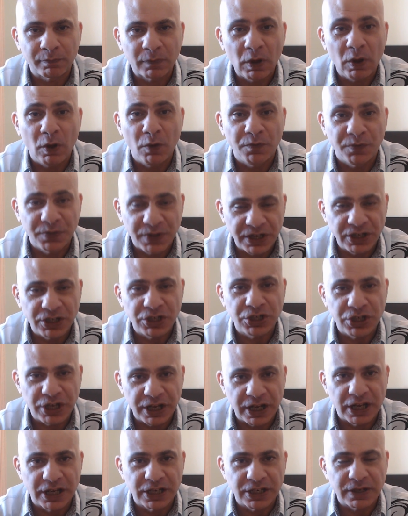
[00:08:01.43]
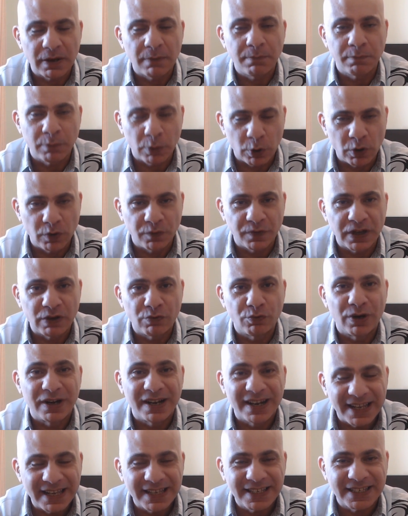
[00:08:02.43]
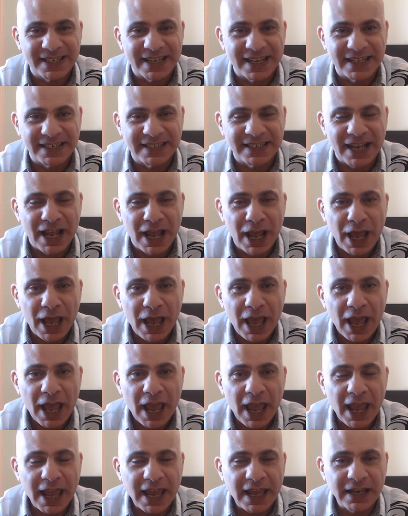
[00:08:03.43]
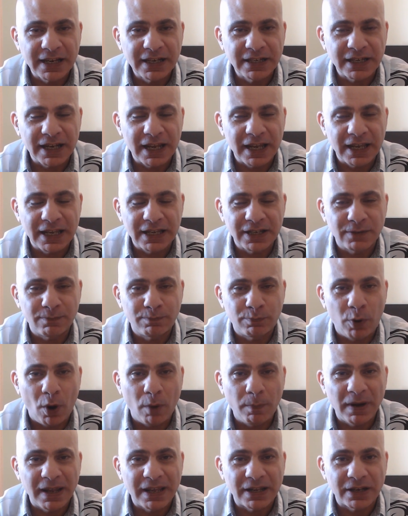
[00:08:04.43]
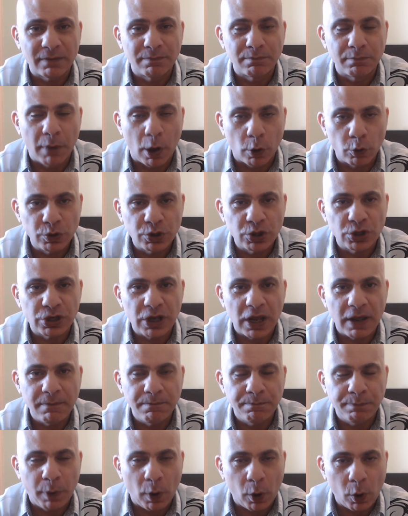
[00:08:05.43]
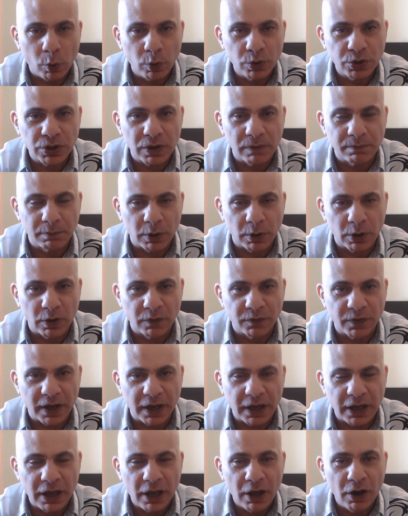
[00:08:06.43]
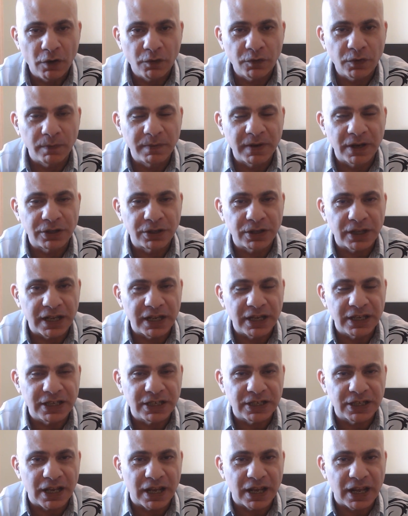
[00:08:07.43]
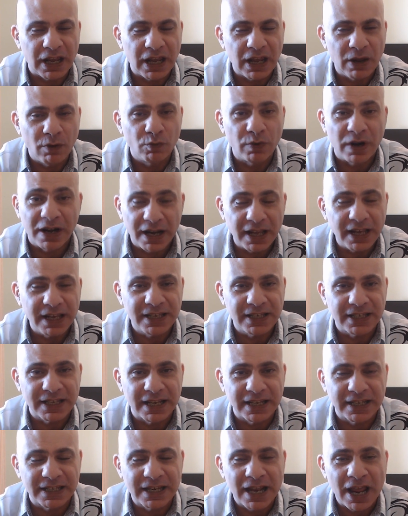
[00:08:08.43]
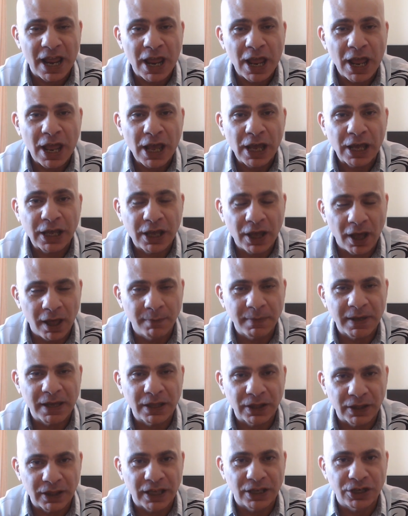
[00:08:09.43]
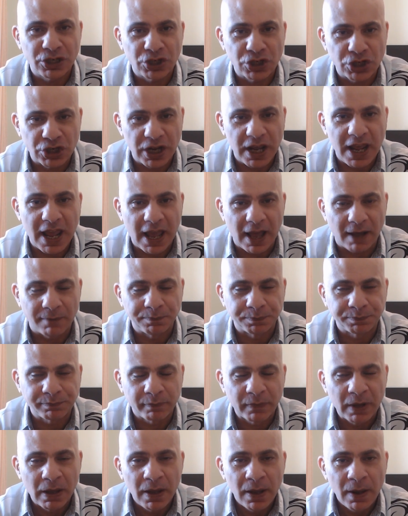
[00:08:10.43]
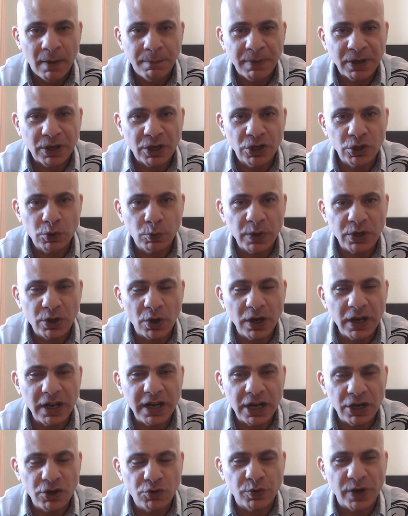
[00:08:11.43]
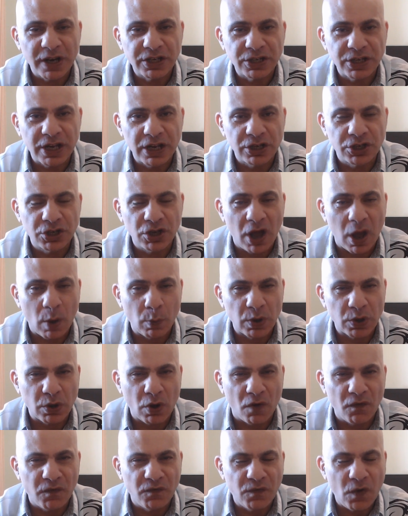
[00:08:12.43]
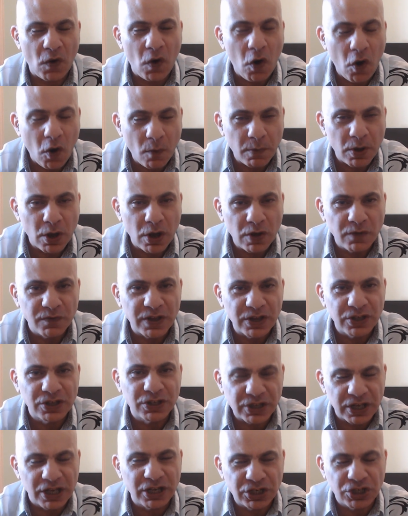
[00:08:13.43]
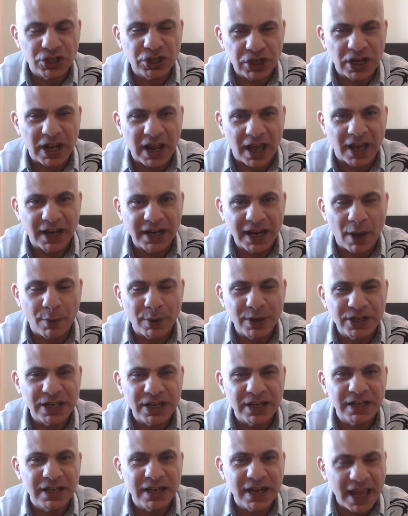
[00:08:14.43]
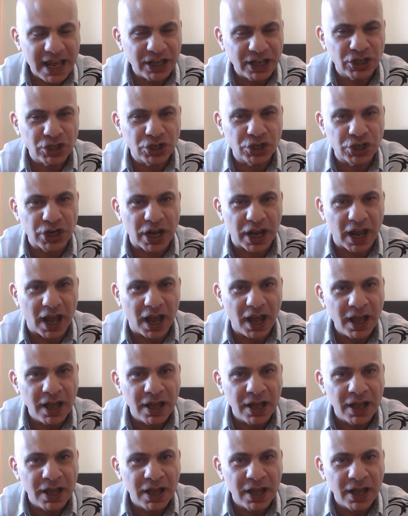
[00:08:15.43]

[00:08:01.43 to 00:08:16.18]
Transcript: of this year's movie releases and it's probably the most important movie from the DC releases coming this year because we've got an interesting time. We've got four movies this year. Now, is it next year